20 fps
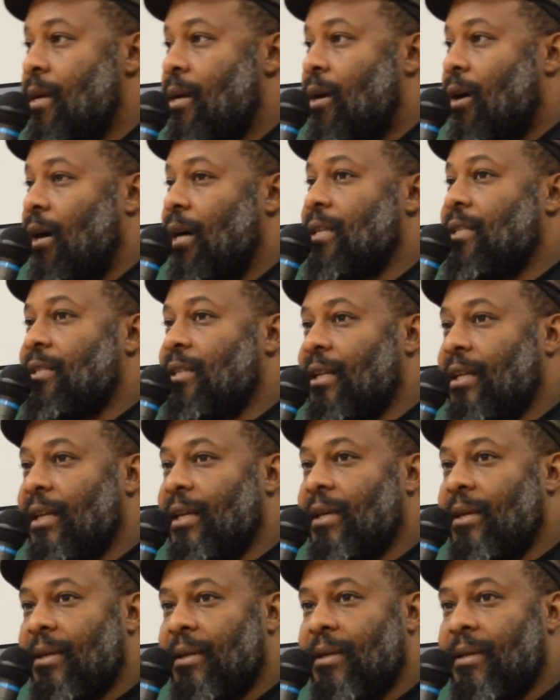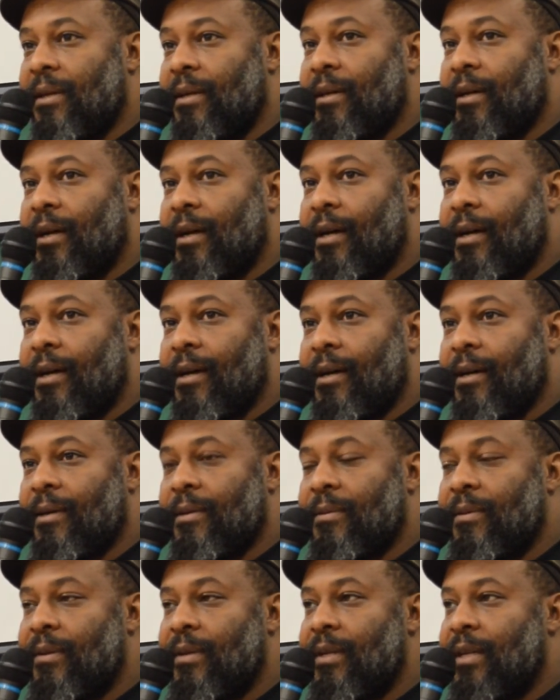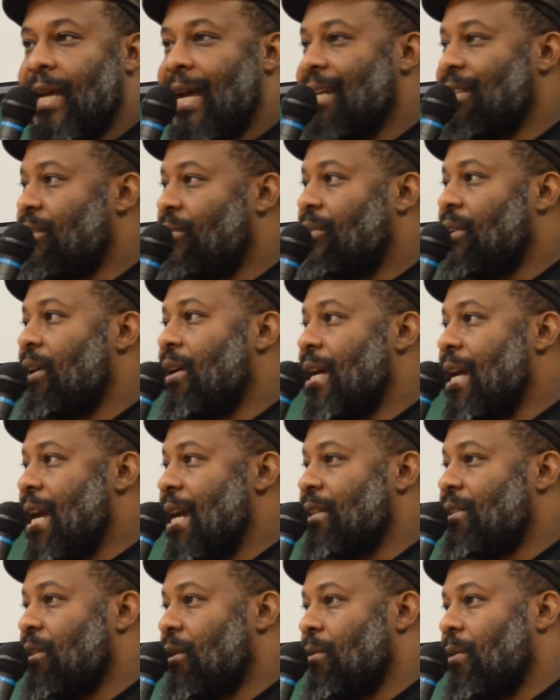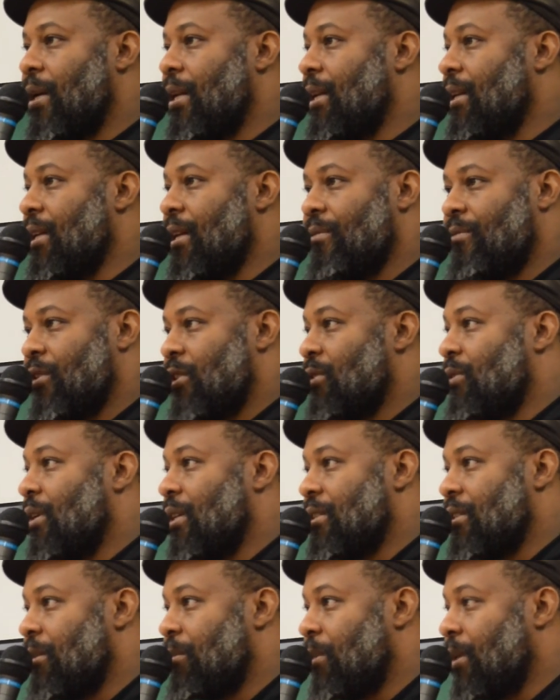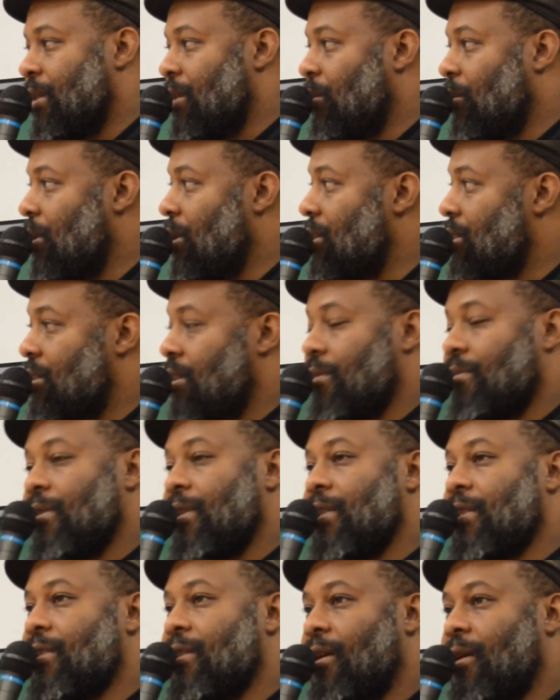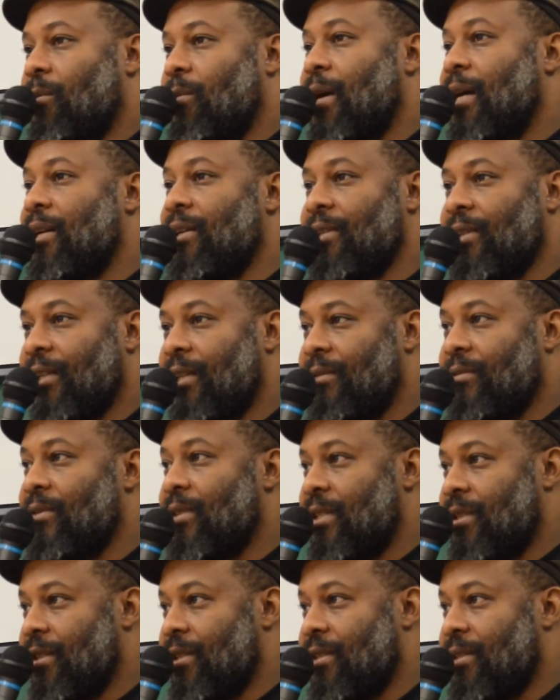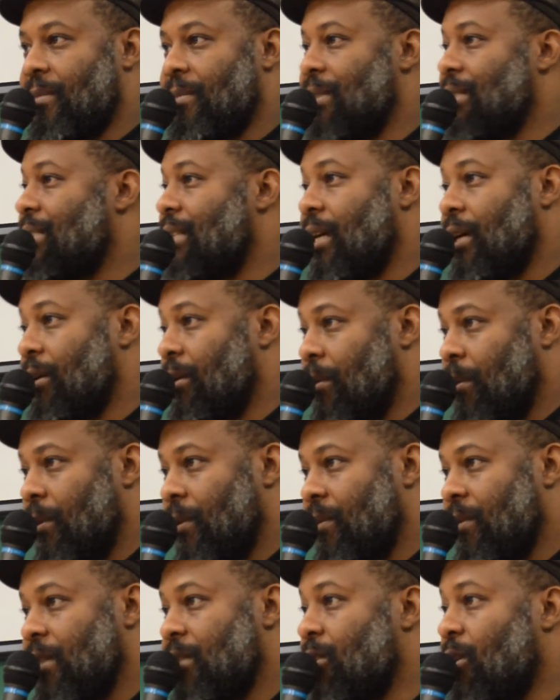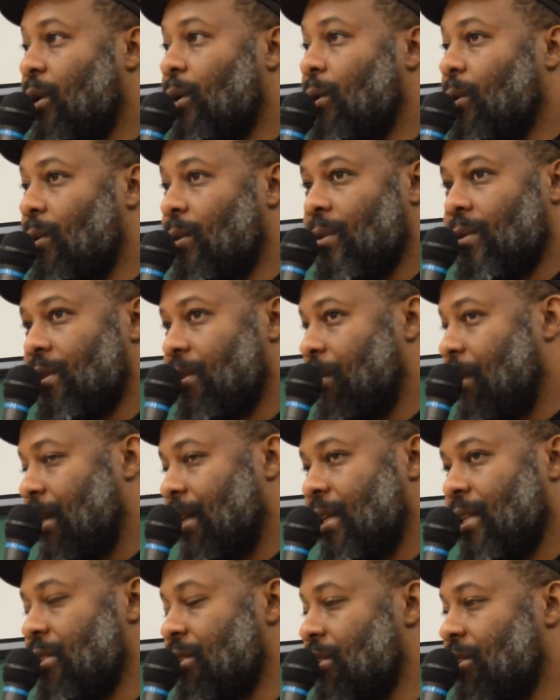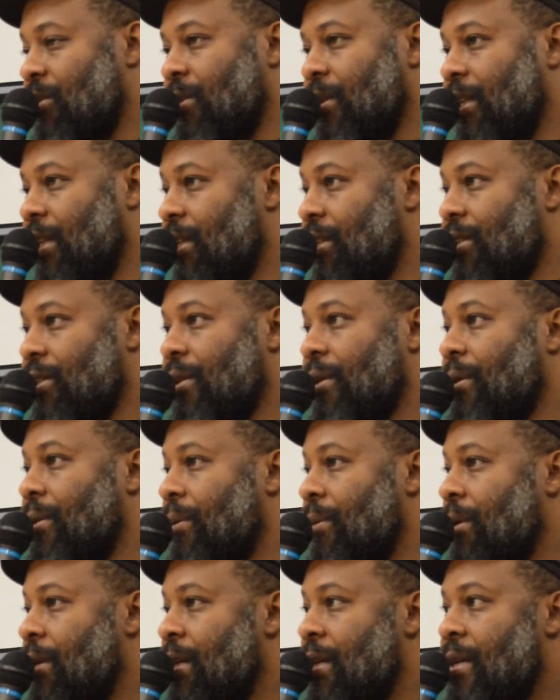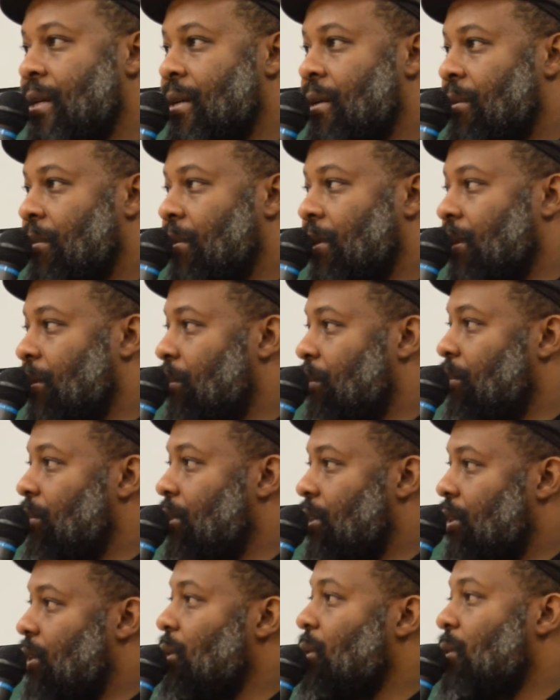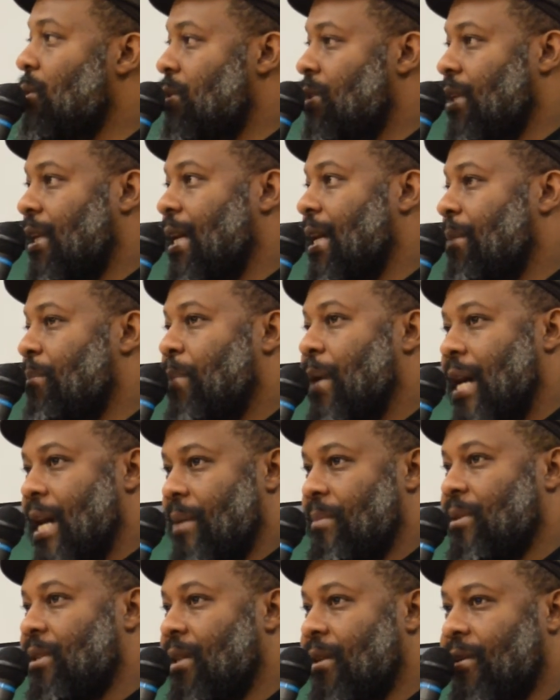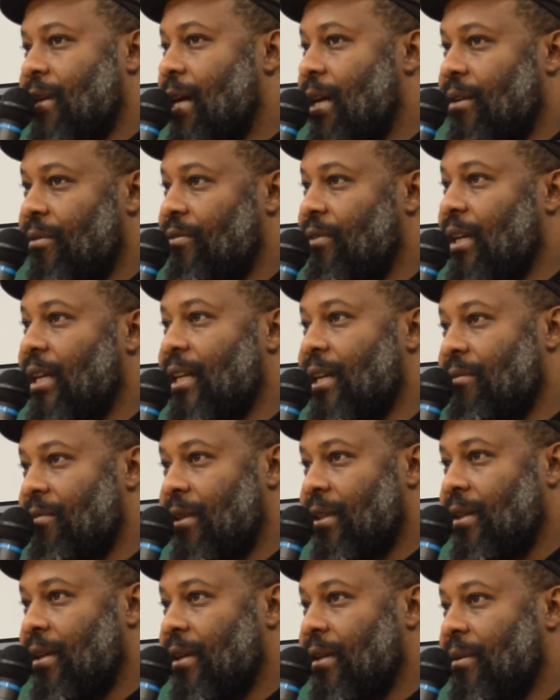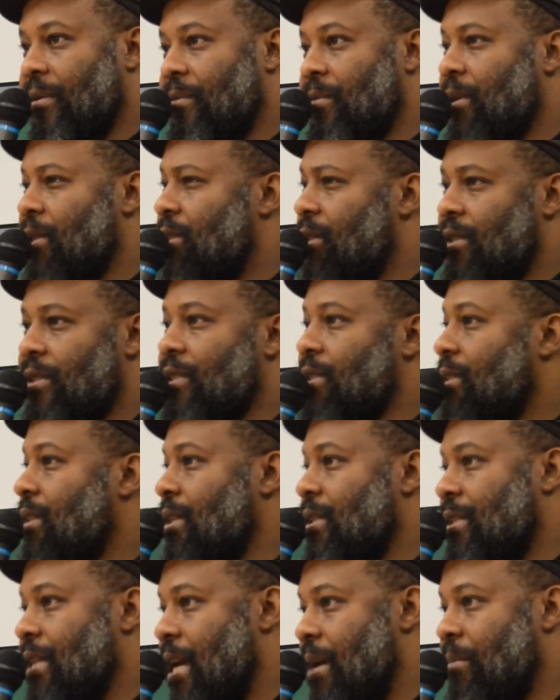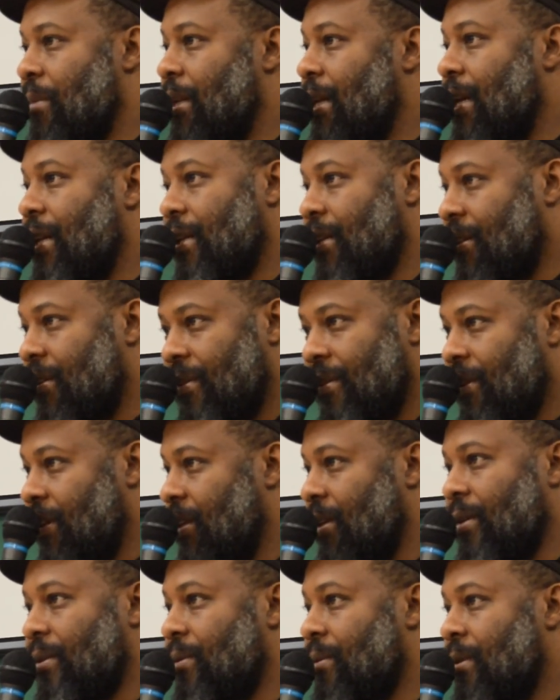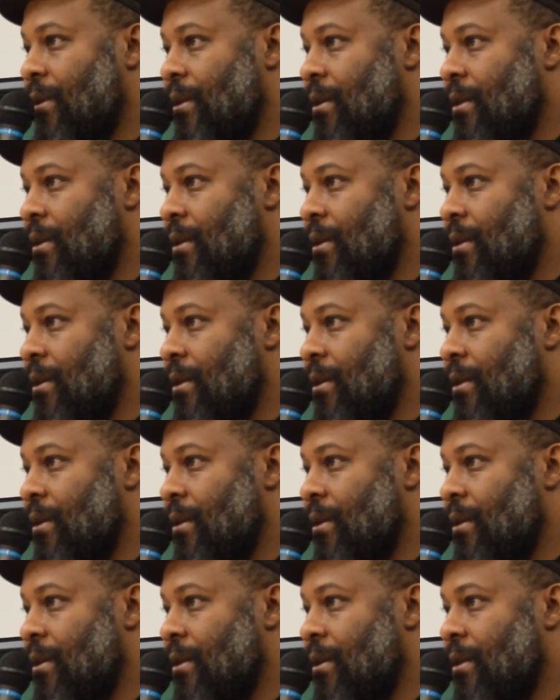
Our city has a very antiquated infrastructure, but the worst of it is our water delivery system. It's terrible. It's old. It's about 120 years old with huge lead pipes that kind of feed everything, which are just contaminated, you know,